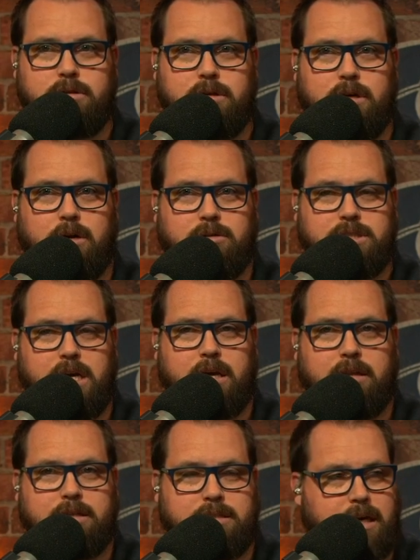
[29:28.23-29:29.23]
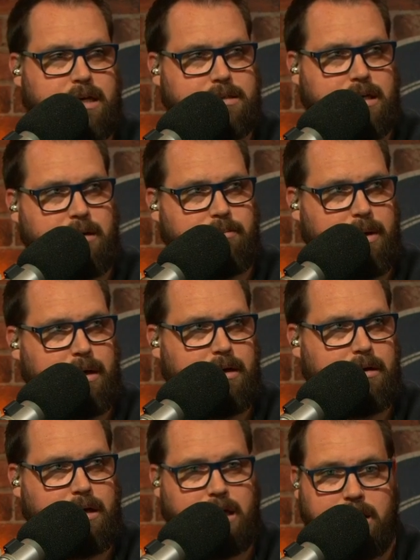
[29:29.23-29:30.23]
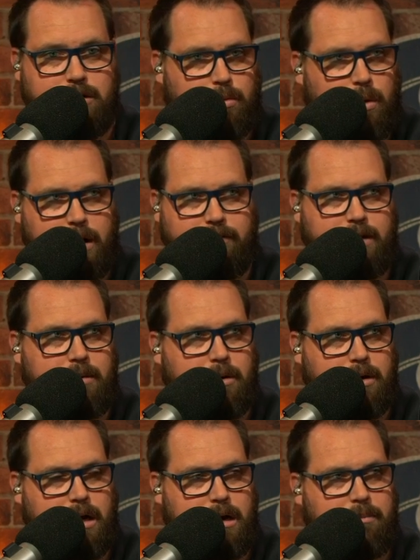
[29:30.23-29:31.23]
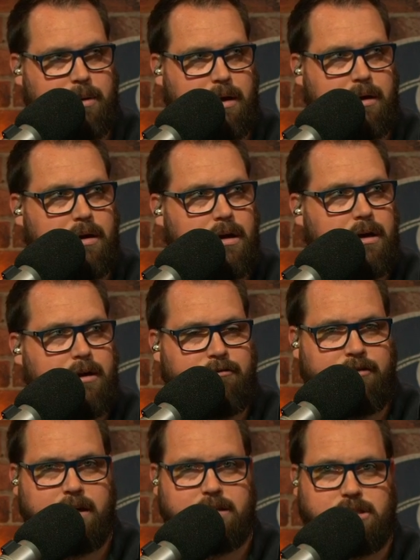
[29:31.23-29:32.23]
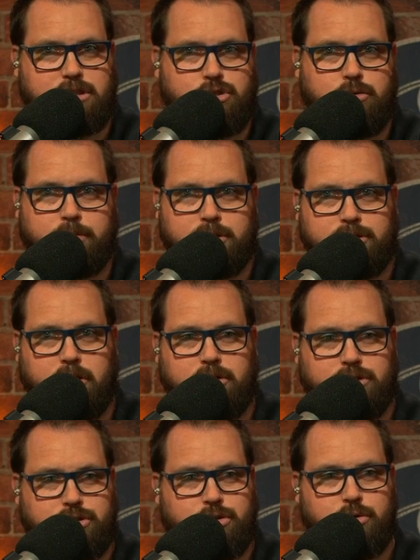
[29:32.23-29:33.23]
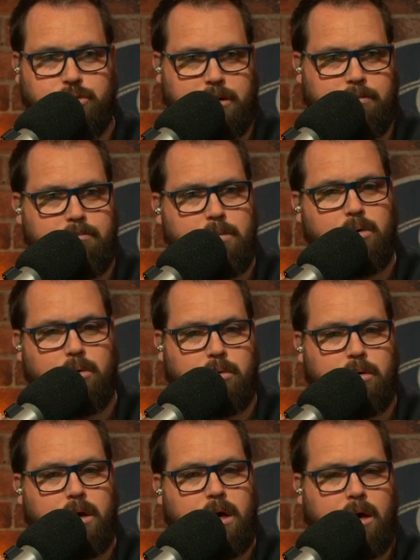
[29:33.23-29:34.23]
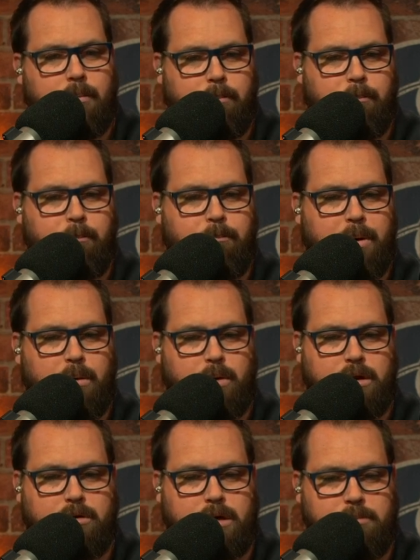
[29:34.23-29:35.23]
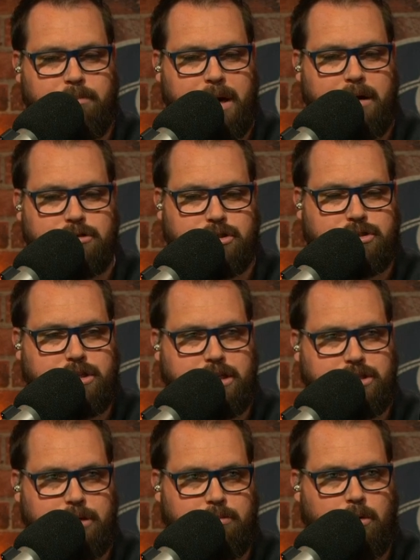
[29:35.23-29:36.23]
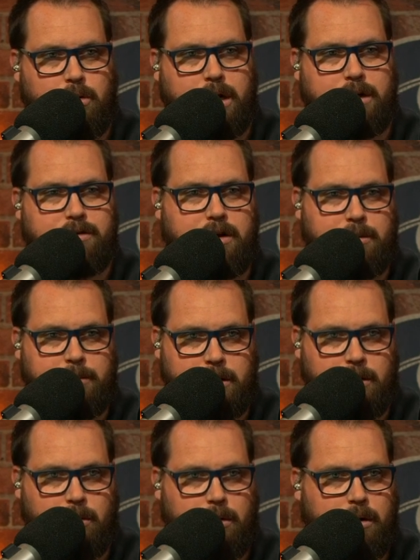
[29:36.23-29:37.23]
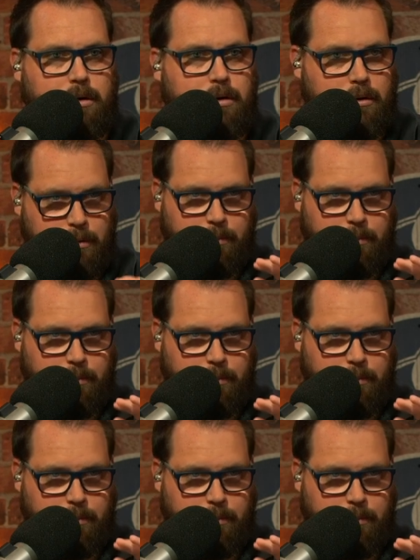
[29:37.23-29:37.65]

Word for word: you know saying this guy's going to be either one of them are going to be fantasy superstars to the moon. But when you compare just DJ Moore and Terry McLaurin